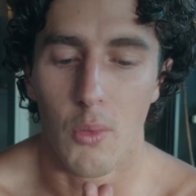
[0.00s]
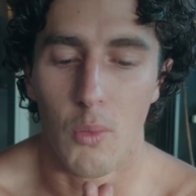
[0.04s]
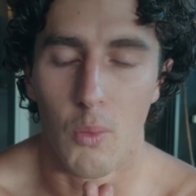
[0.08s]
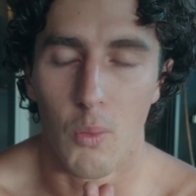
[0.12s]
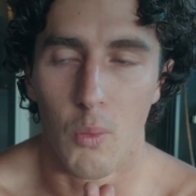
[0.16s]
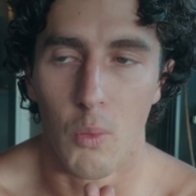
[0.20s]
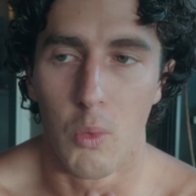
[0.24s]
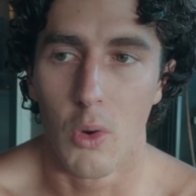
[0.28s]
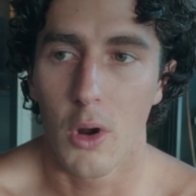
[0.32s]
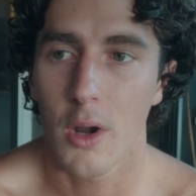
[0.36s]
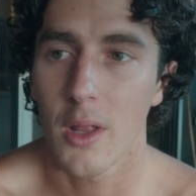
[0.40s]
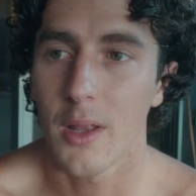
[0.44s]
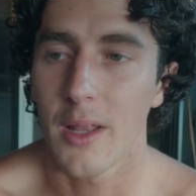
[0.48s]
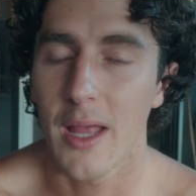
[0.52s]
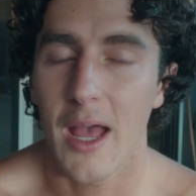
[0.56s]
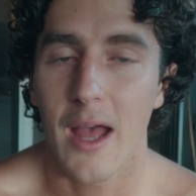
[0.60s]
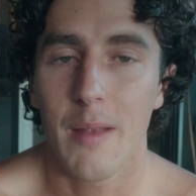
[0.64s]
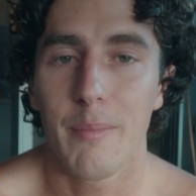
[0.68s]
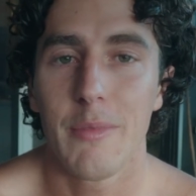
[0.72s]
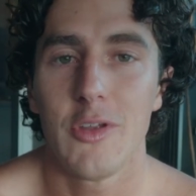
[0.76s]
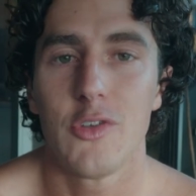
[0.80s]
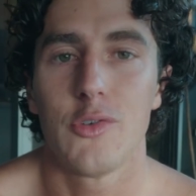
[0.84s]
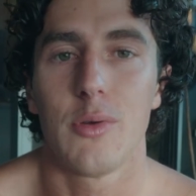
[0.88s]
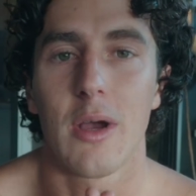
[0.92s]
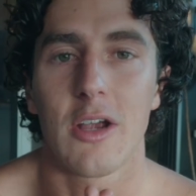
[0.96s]
what
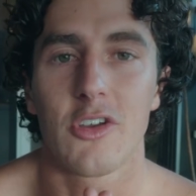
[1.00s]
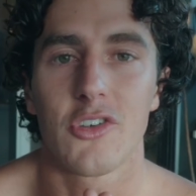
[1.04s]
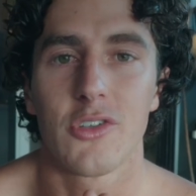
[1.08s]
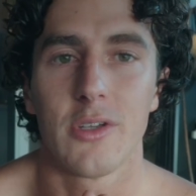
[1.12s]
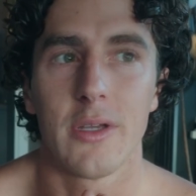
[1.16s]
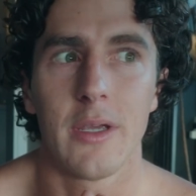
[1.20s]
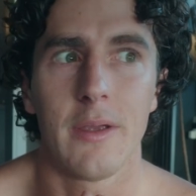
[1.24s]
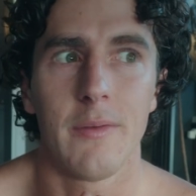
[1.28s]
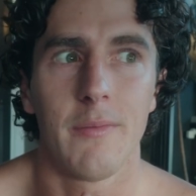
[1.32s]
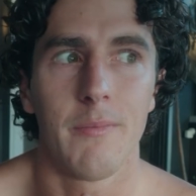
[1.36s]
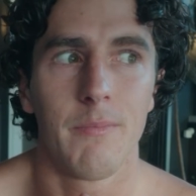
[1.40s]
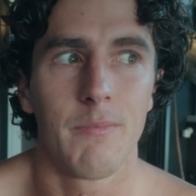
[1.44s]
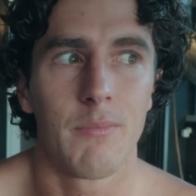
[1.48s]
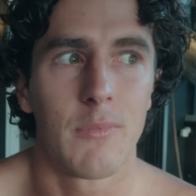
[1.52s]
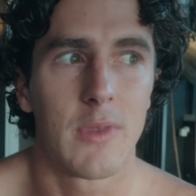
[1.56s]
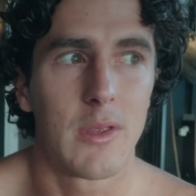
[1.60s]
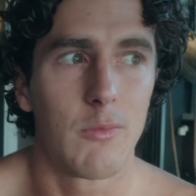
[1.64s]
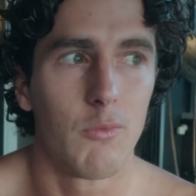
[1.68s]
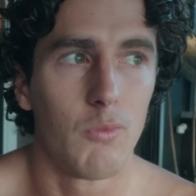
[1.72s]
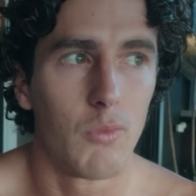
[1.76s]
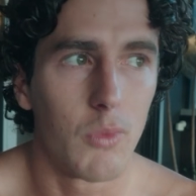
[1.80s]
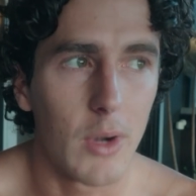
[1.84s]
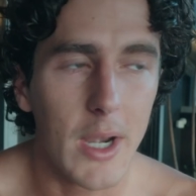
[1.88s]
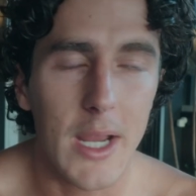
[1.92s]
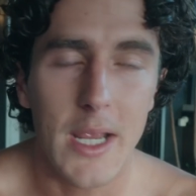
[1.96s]
allowed me to actually
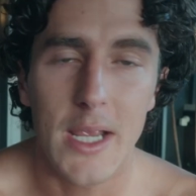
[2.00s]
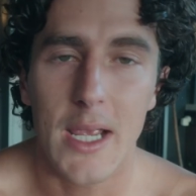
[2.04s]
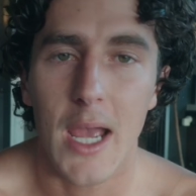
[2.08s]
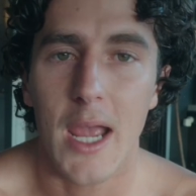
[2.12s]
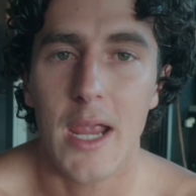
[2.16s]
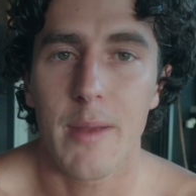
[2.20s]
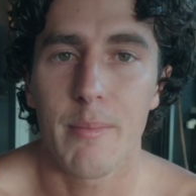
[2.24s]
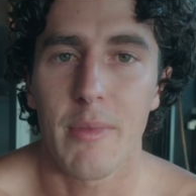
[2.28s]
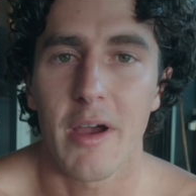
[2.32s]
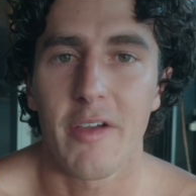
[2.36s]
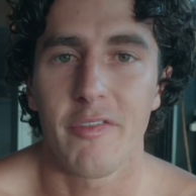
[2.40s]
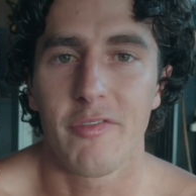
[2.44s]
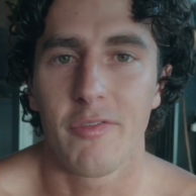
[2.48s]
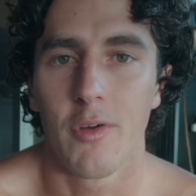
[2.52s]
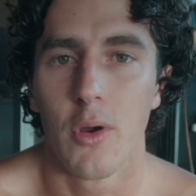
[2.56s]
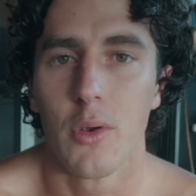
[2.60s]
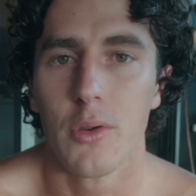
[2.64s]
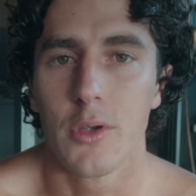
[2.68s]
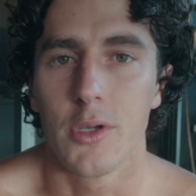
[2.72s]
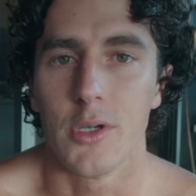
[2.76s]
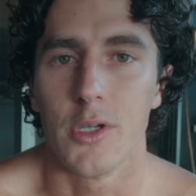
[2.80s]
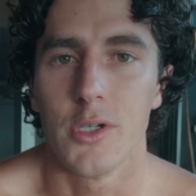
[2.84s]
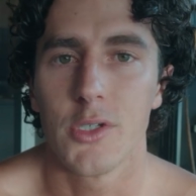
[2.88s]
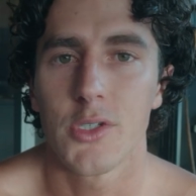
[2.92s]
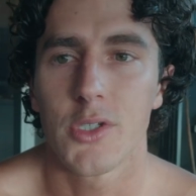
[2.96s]
regain my
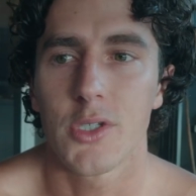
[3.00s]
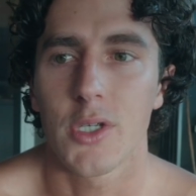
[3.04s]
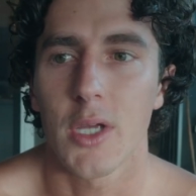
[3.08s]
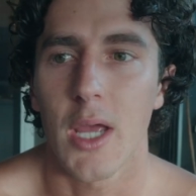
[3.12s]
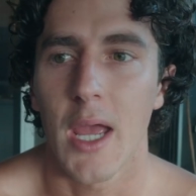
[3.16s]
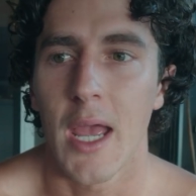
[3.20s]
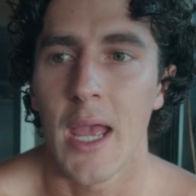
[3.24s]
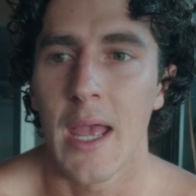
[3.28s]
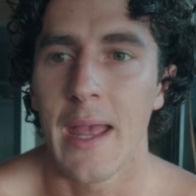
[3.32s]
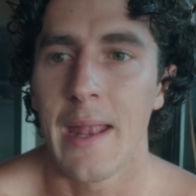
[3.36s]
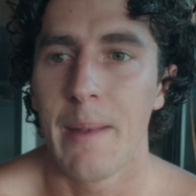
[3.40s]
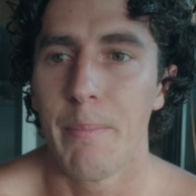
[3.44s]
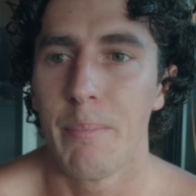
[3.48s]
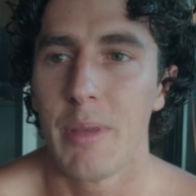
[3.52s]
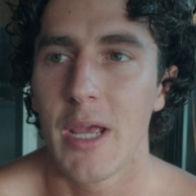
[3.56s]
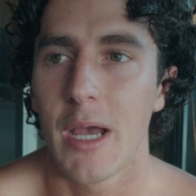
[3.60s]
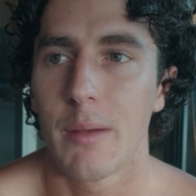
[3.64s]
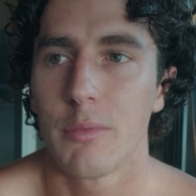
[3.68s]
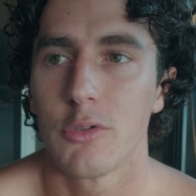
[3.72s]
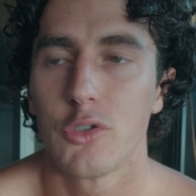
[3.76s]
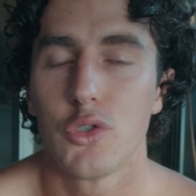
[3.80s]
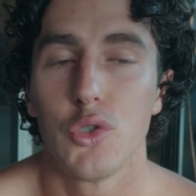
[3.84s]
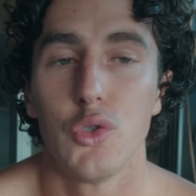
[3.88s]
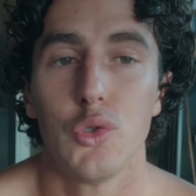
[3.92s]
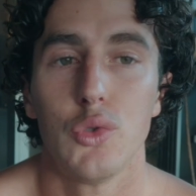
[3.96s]
focus and be
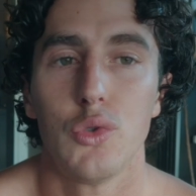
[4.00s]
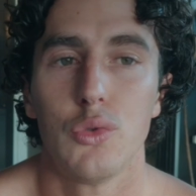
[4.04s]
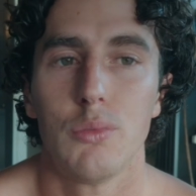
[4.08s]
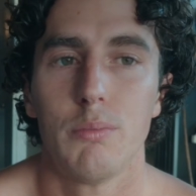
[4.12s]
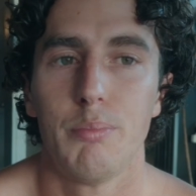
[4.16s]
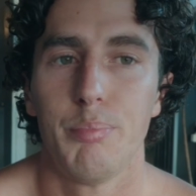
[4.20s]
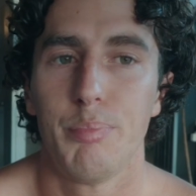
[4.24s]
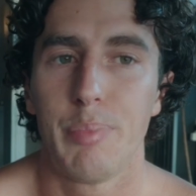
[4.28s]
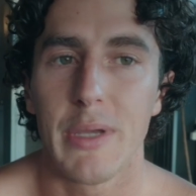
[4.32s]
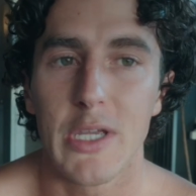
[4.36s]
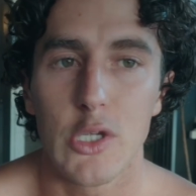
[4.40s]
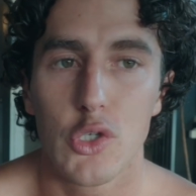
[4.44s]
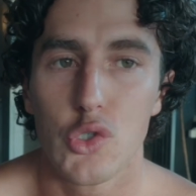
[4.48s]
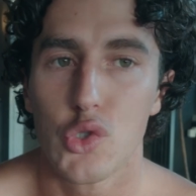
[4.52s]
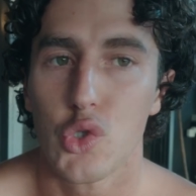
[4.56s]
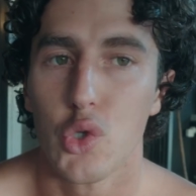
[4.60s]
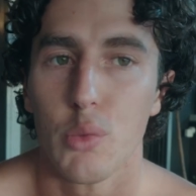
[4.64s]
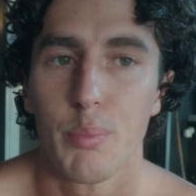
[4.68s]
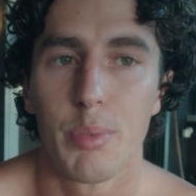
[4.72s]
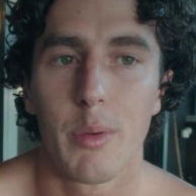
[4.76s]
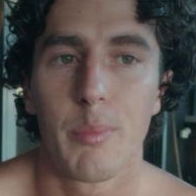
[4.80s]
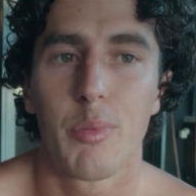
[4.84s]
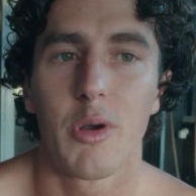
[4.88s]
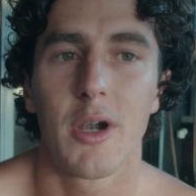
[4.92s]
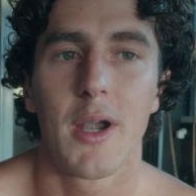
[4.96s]
able to be
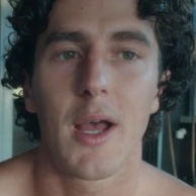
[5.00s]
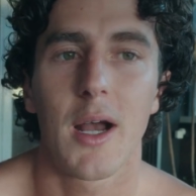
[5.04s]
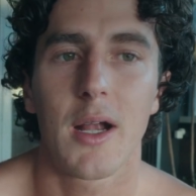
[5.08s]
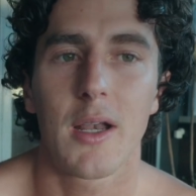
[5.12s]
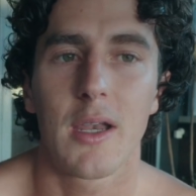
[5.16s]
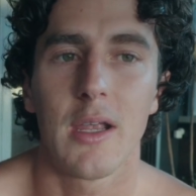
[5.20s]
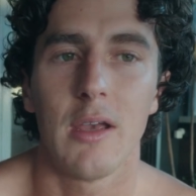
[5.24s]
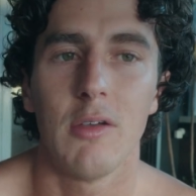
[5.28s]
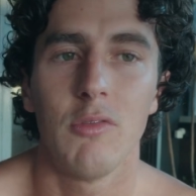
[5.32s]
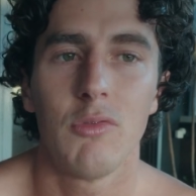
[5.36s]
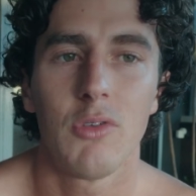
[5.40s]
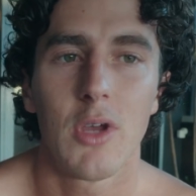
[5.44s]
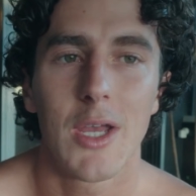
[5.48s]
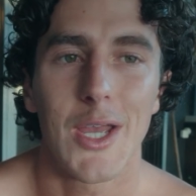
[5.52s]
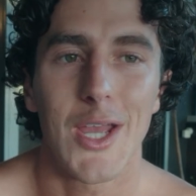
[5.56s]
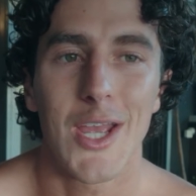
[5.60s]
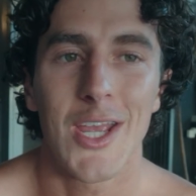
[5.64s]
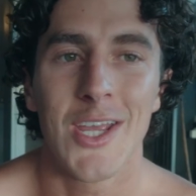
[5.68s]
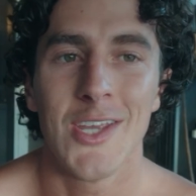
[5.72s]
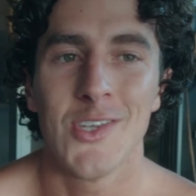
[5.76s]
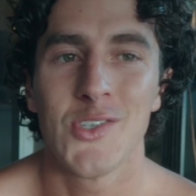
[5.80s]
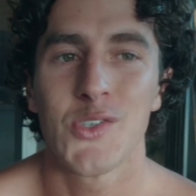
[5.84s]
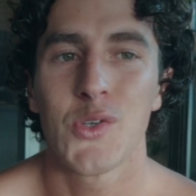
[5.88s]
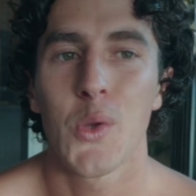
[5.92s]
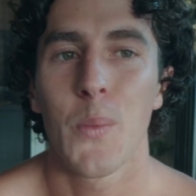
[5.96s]
super productive
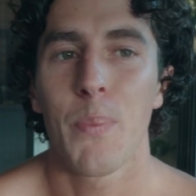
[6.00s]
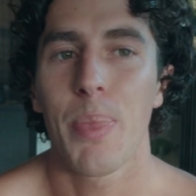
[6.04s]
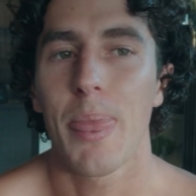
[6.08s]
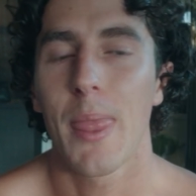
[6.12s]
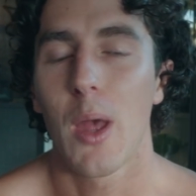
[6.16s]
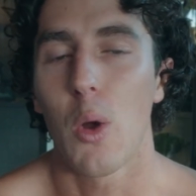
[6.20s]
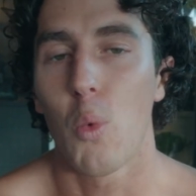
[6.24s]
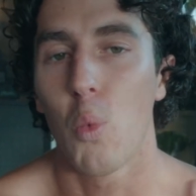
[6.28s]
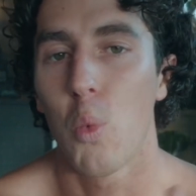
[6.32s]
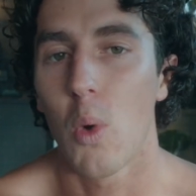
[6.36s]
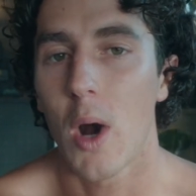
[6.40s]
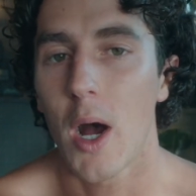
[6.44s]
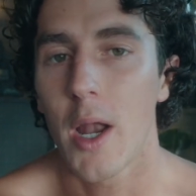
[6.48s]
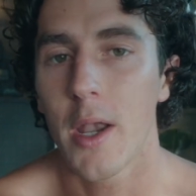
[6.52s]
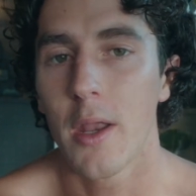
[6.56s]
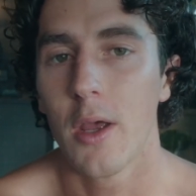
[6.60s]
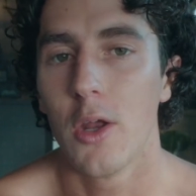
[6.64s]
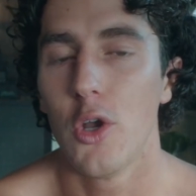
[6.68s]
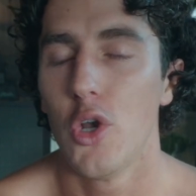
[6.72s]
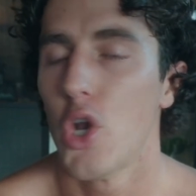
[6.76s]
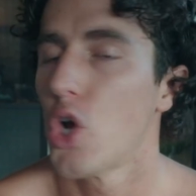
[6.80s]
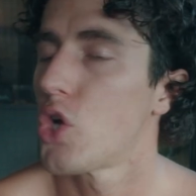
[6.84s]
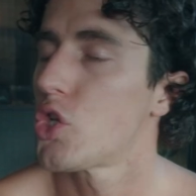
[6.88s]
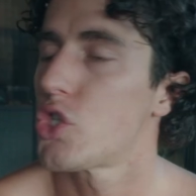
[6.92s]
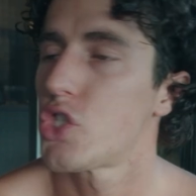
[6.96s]
is, one,
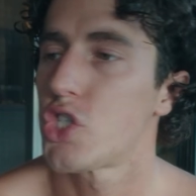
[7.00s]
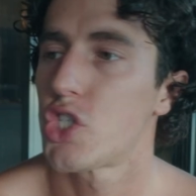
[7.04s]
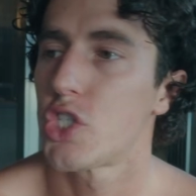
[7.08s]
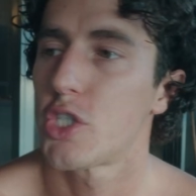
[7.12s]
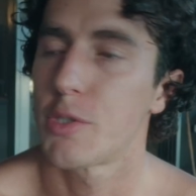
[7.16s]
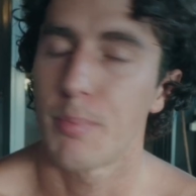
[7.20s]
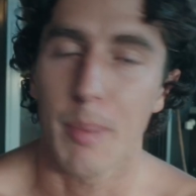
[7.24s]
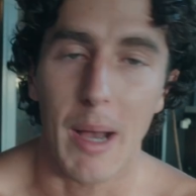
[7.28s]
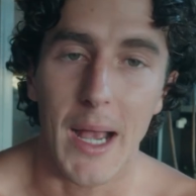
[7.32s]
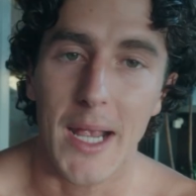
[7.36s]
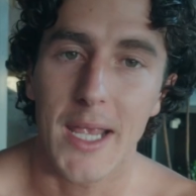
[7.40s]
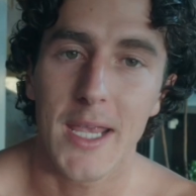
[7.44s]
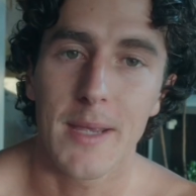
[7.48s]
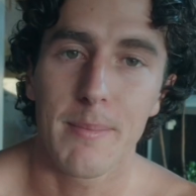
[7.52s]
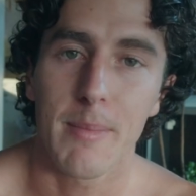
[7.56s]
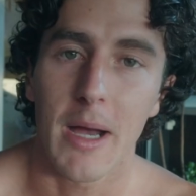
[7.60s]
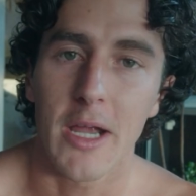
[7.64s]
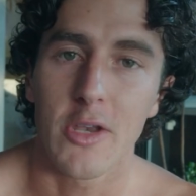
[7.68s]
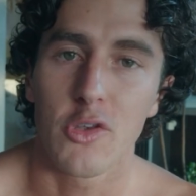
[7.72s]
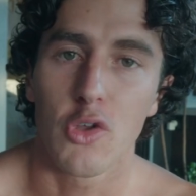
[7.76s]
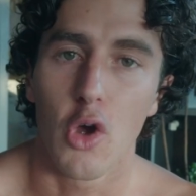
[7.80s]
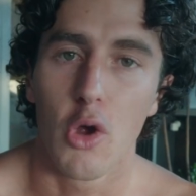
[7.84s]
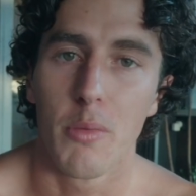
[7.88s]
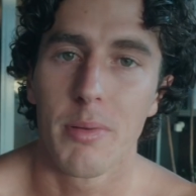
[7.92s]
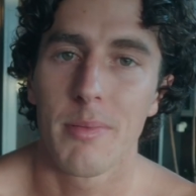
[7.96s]
not spiking my
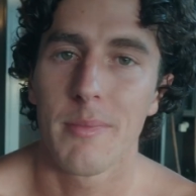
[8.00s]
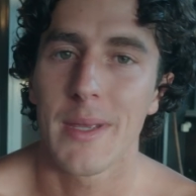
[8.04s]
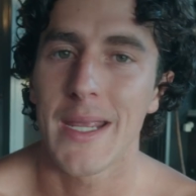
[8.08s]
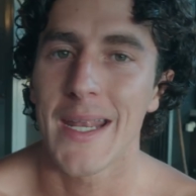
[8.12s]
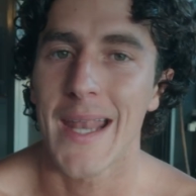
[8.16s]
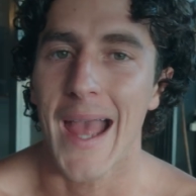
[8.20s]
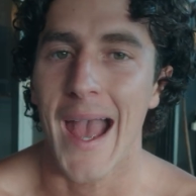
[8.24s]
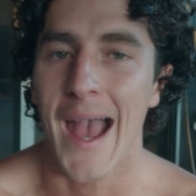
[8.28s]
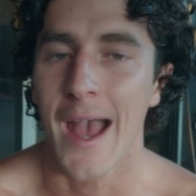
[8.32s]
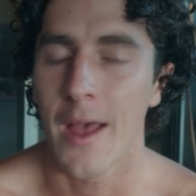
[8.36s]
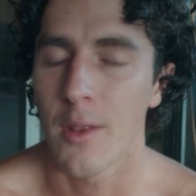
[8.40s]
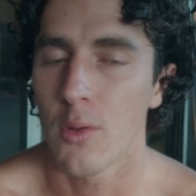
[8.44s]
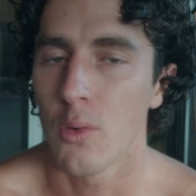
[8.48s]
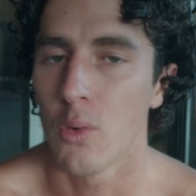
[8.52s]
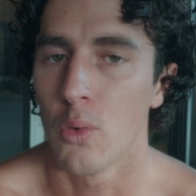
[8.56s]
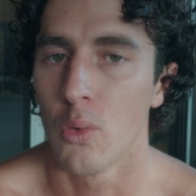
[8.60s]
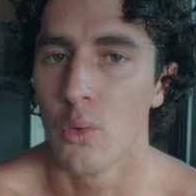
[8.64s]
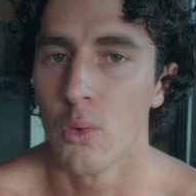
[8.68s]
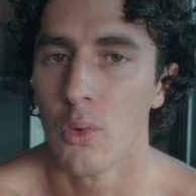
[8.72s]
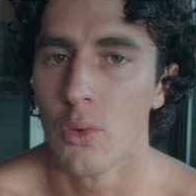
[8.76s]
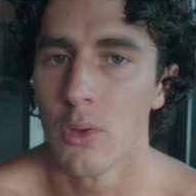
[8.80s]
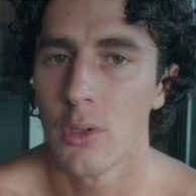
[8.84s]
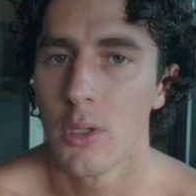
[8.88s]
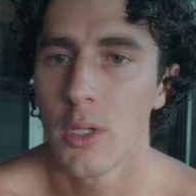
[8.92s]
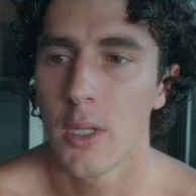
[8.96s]
dopamine at
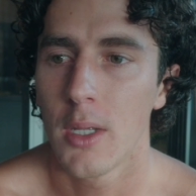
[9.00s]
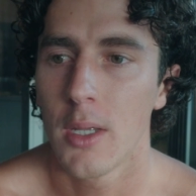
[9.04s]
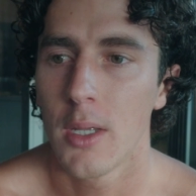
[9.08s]
all